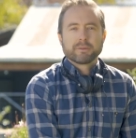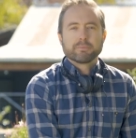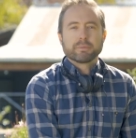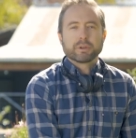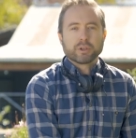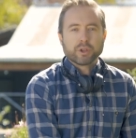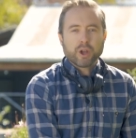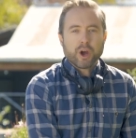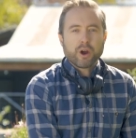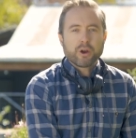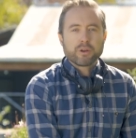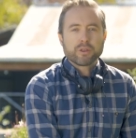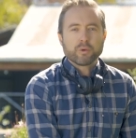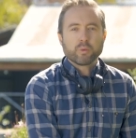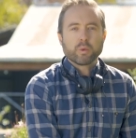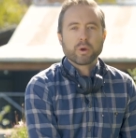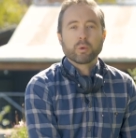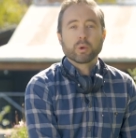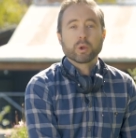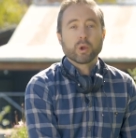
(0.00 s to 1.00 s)
but know that
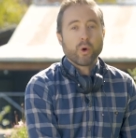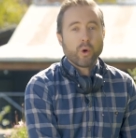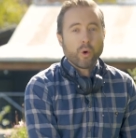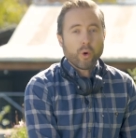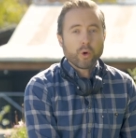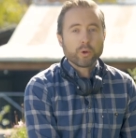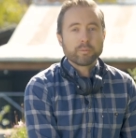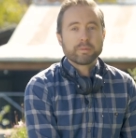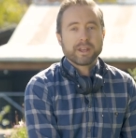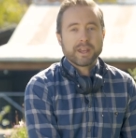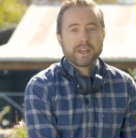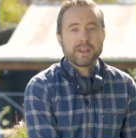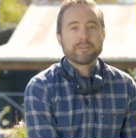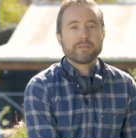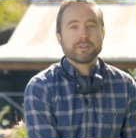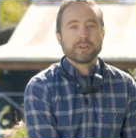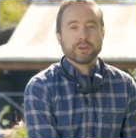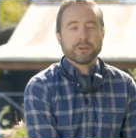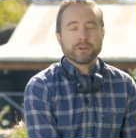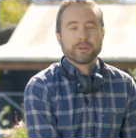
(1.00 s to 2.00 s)
we will all be here
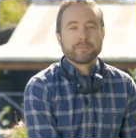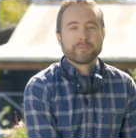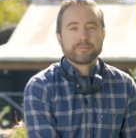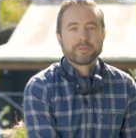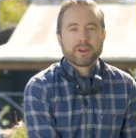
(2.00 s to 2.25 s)
for you,